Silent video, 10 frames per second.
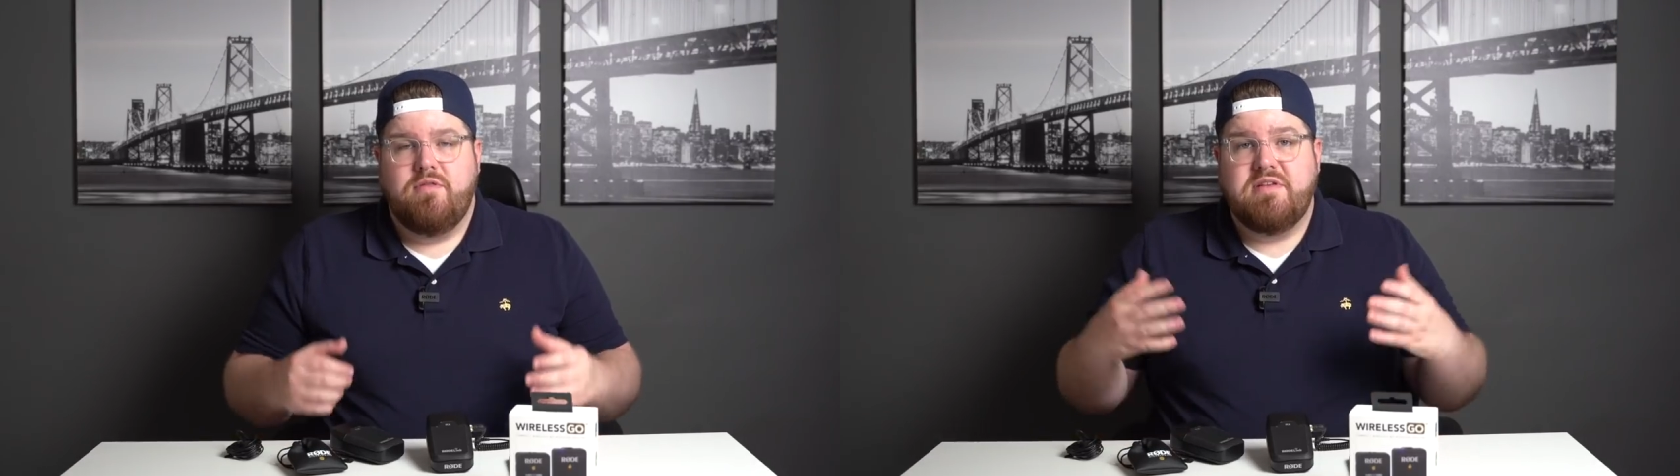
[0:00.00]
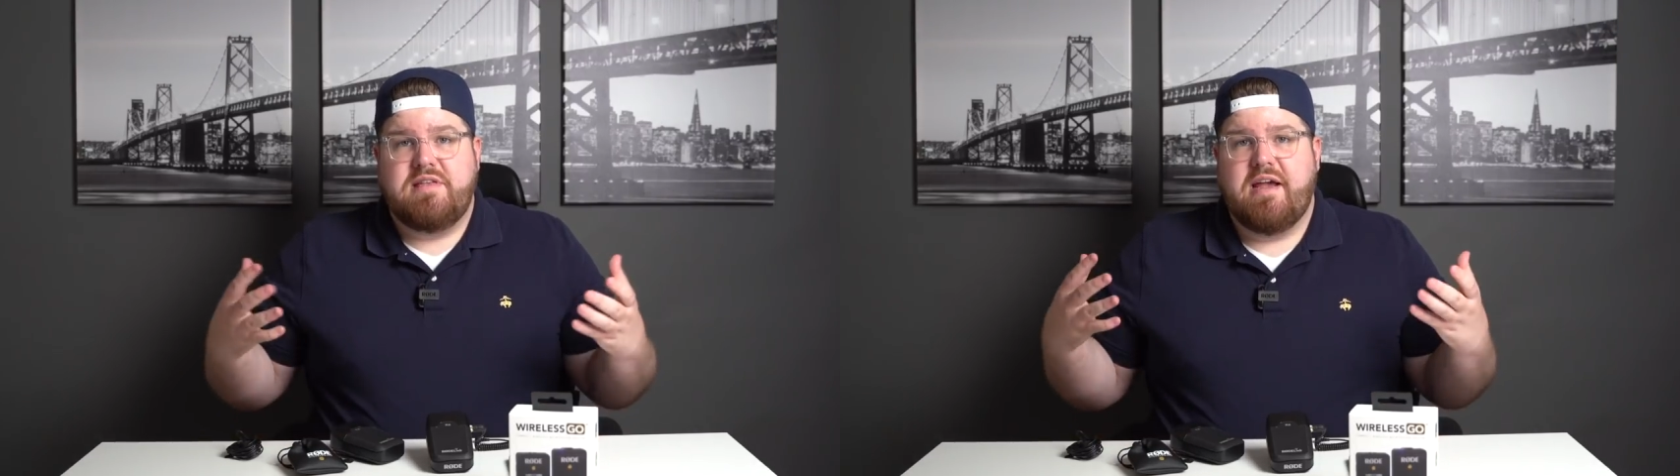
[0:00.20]

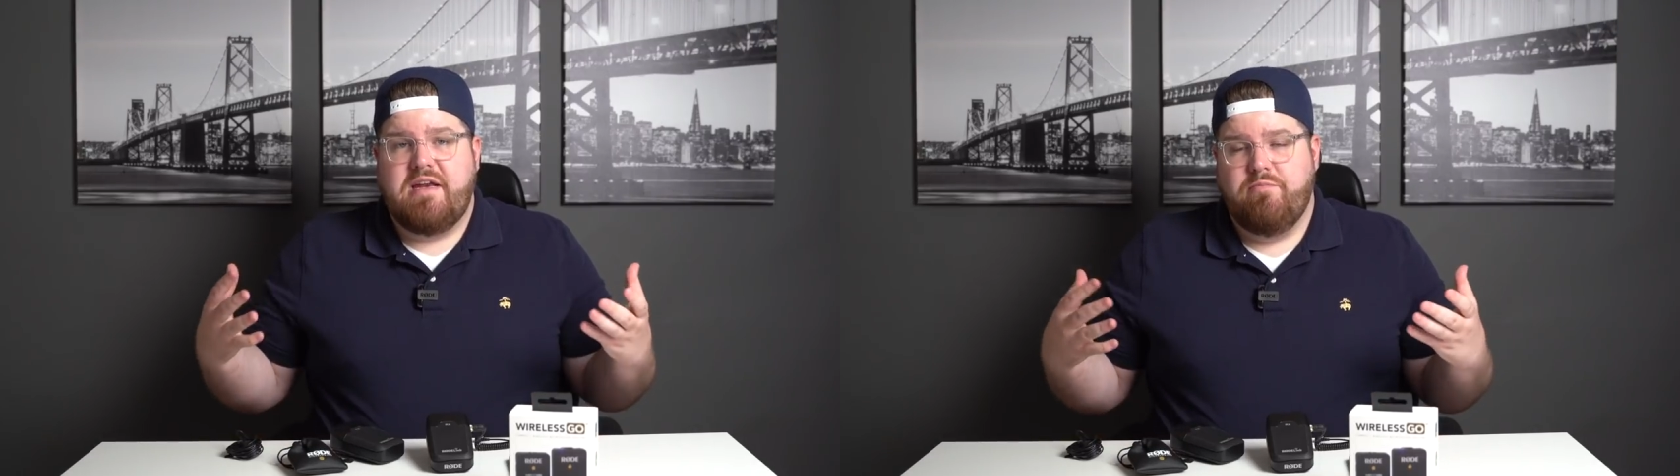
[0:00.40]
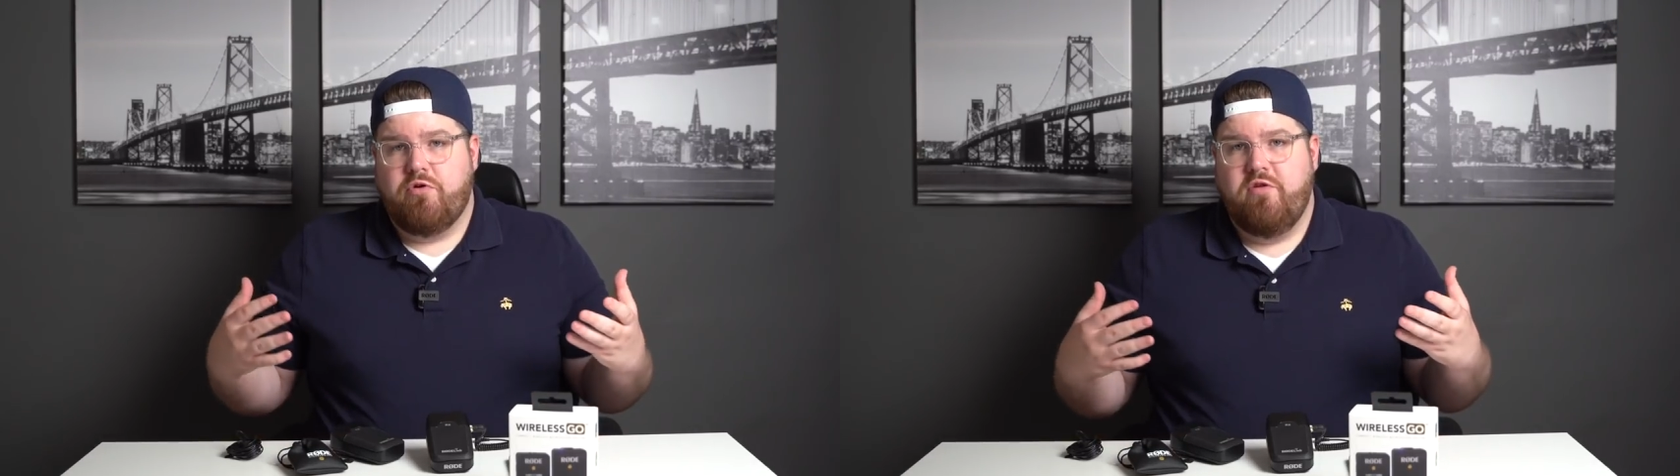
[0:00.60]
The
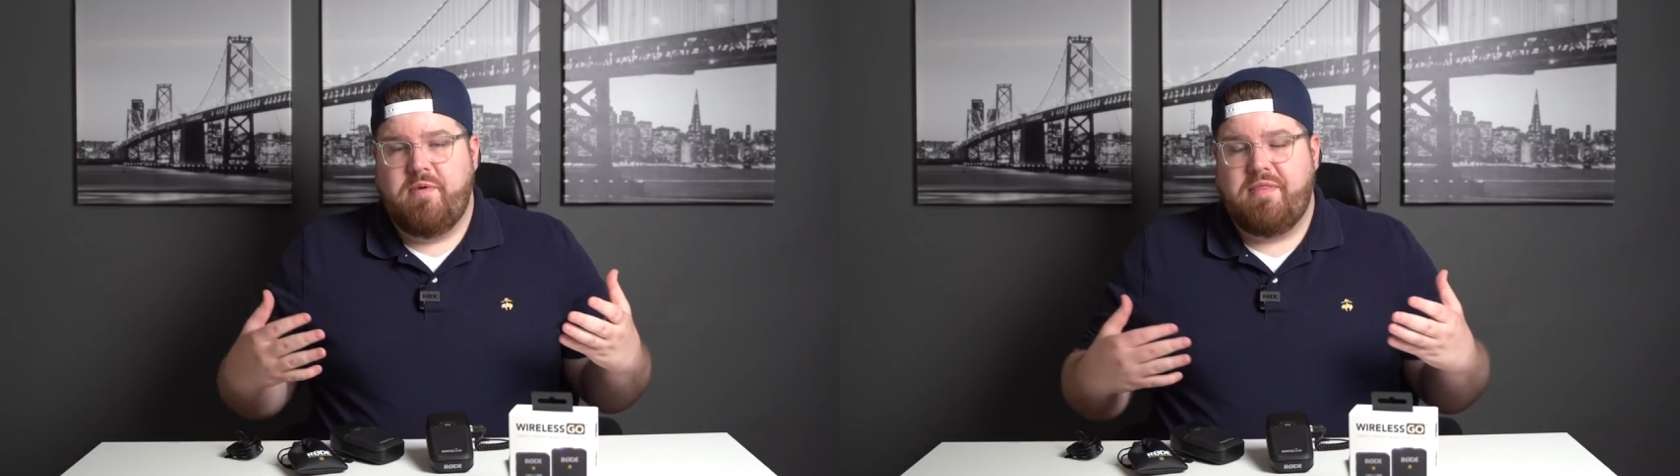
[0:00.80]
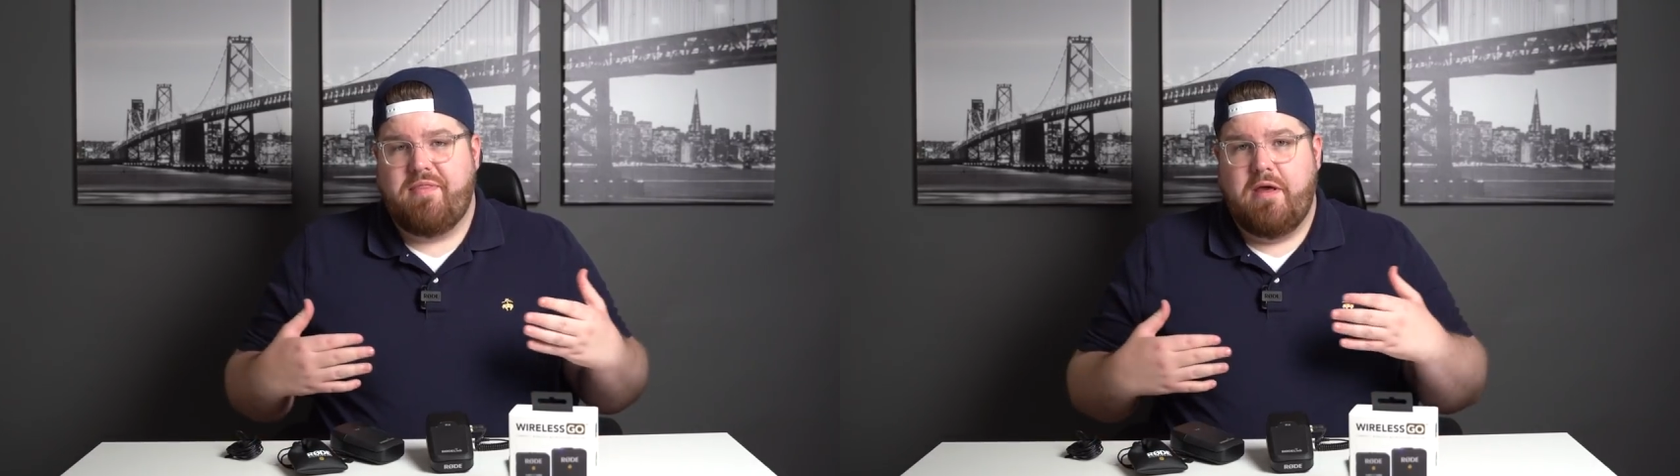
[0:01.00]
second
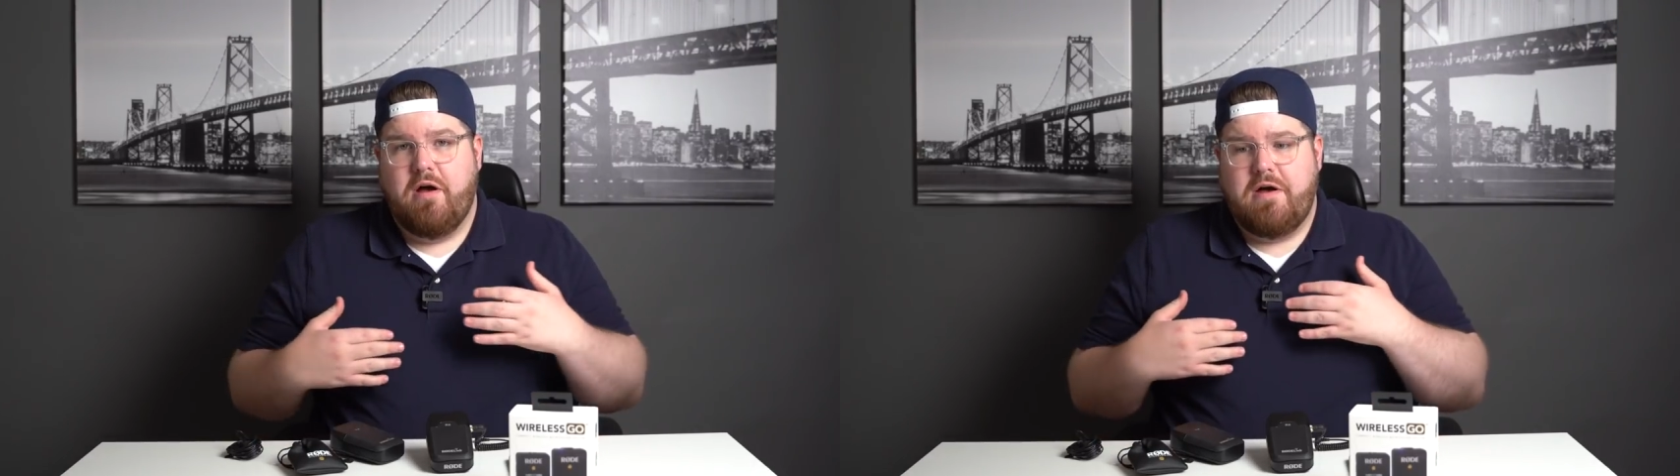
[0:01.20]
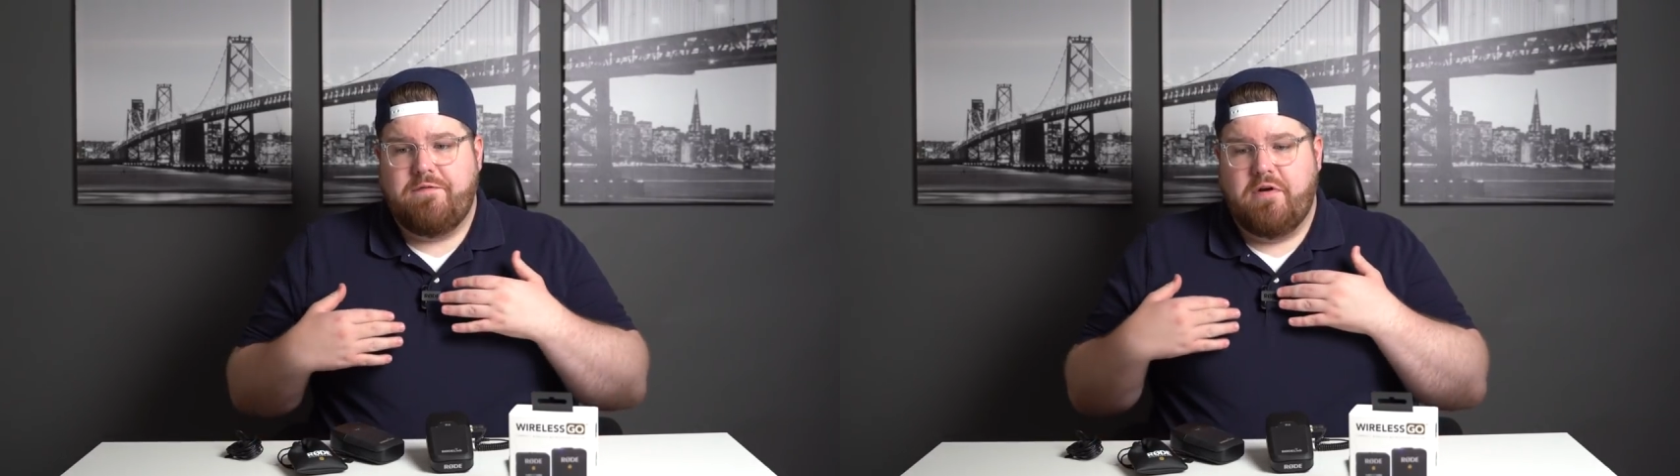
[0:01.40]
improvement that they
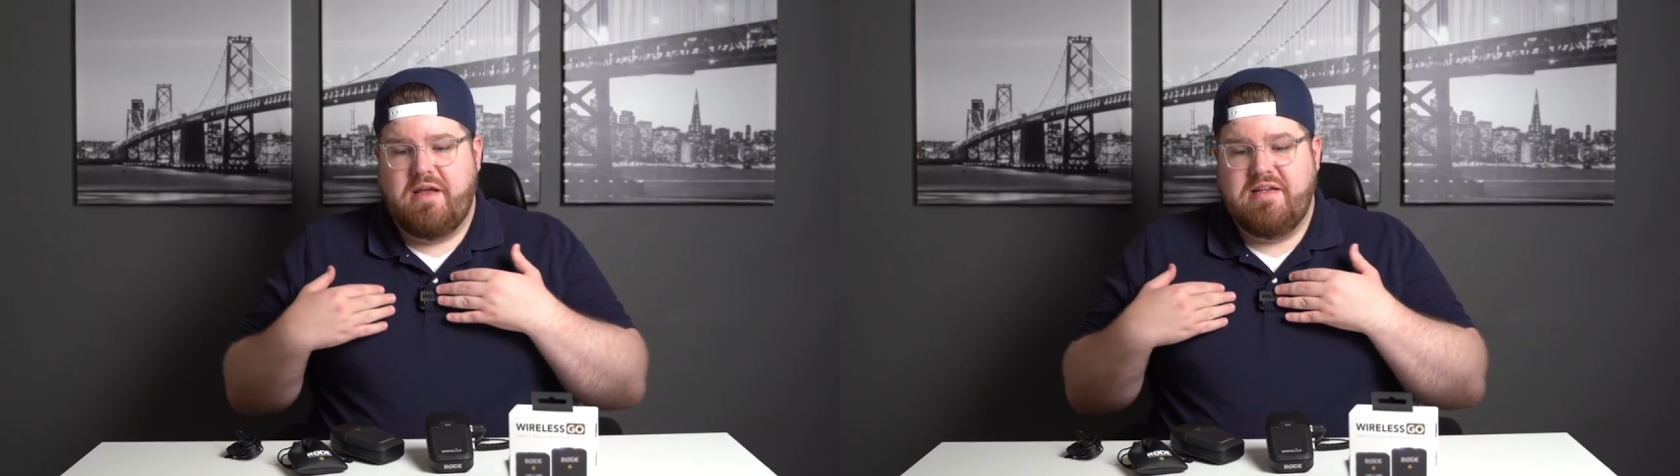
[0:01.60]
offer